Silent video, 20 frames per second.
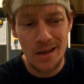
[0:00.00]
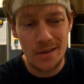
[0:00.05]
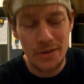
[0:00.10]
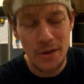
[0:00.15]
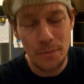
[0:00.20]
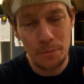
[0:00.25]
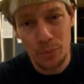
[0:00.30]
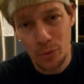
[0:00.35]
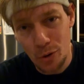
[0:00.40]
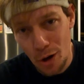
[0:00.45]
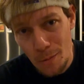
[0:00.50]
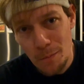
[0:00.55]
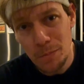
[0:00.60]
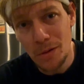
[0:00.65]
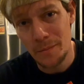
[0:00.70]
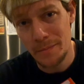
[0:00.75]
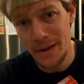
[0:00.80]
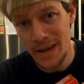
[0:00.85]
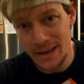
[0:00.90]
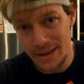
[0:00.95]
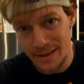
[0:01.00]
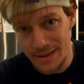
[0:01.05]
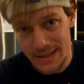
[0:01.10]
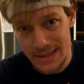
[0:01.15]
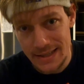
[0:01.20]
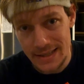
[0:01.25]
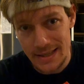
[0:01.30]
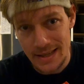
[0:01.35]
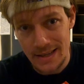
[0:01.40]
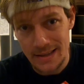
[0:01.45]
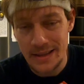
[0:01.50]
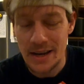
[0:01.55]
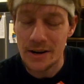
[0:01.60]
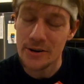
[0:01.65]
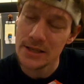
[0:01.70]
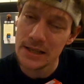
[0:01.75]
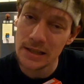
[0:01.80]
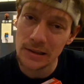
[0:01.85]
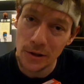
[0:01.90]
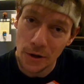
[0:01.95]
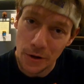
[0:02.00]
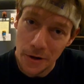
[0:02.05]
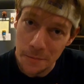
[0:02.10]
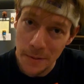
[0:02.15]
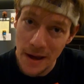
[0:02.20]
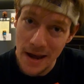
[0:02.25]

The problem is, there is a lot of